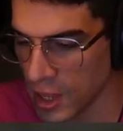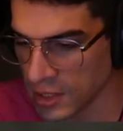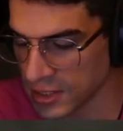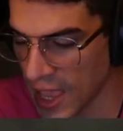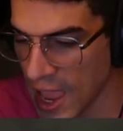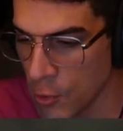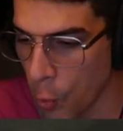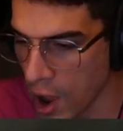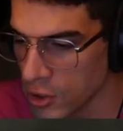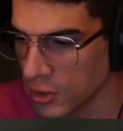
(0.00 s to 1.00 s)
like scan
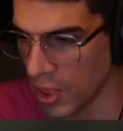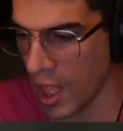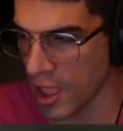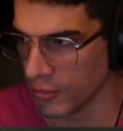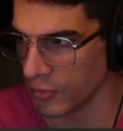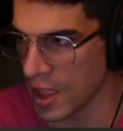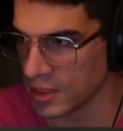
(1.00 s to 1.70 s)
while you're live and